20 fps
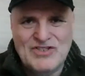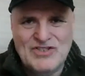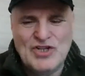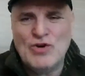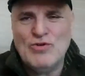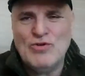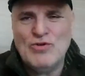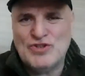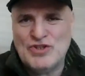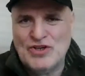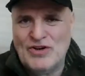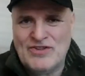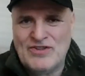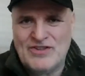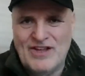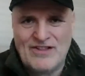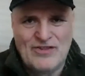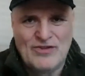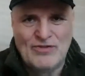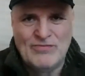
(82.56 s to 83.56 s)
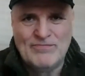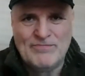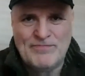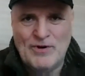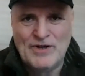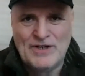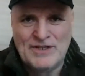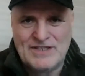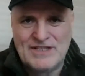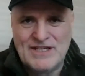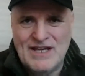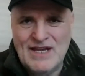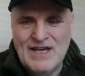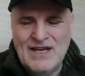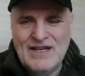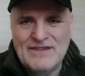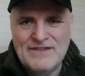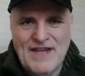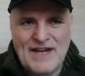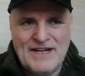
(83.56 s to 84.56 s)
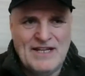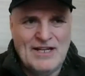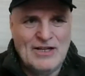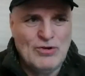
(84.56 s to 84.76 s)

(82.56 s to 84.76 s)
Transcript: Joe Joyce at some point. Then